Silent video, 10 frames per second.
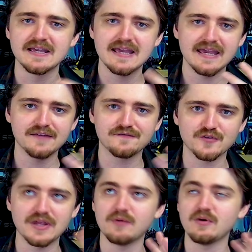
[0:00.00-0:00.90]
it
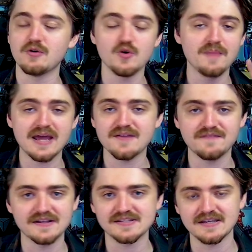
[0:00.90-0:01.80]
through that, well, or
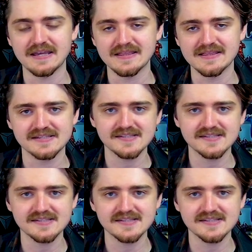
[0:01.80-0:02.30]
manifesting it this